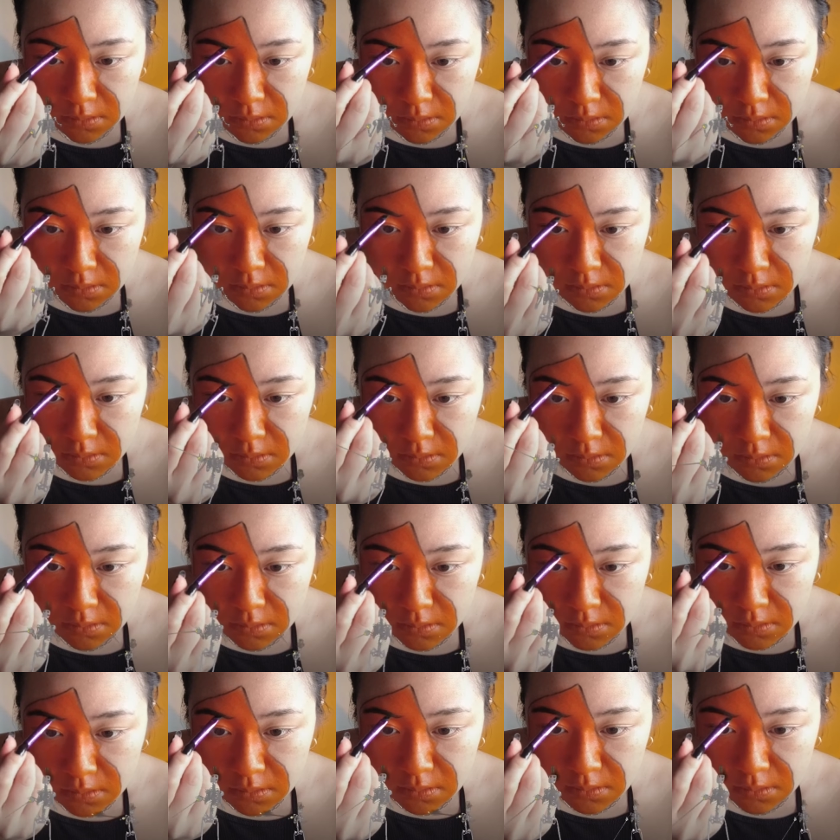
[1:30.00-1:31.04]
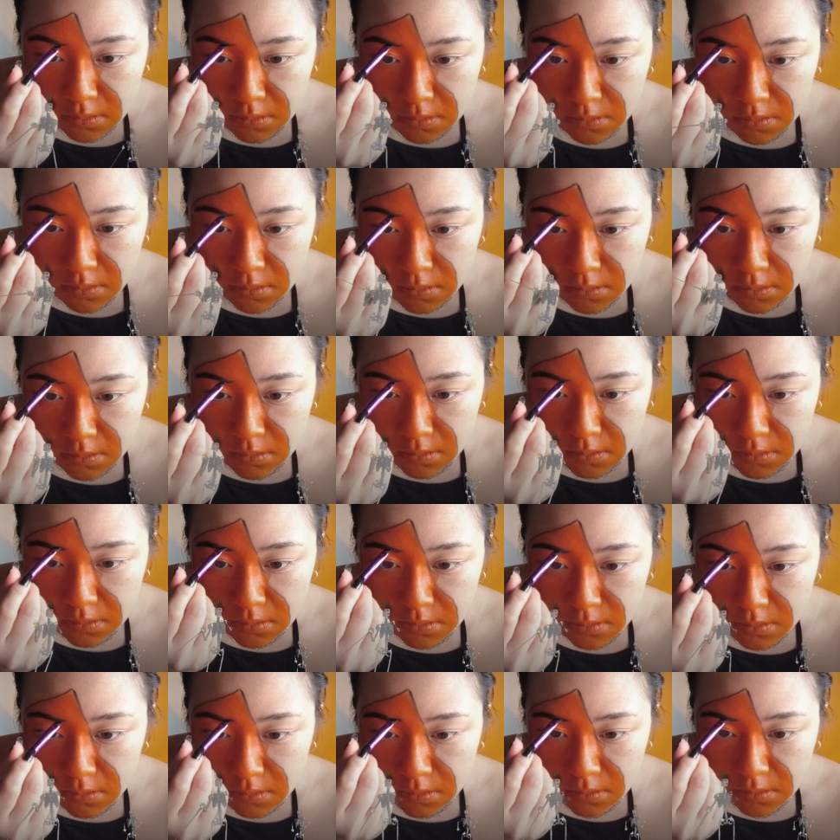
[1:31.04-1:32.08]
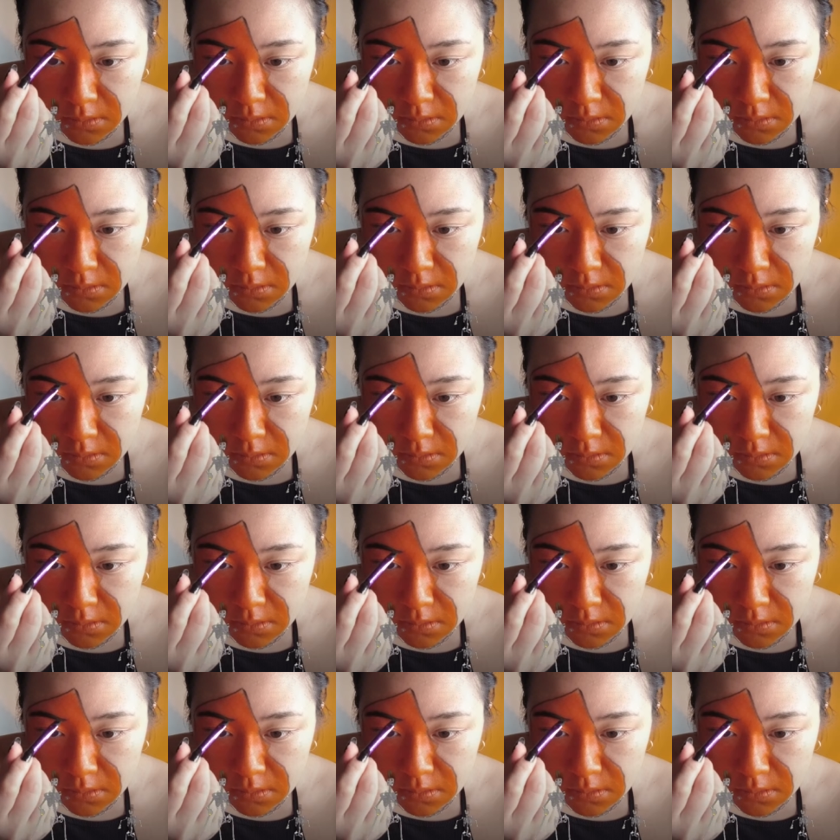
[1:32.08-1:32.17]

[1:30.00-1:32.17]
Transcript: (silence)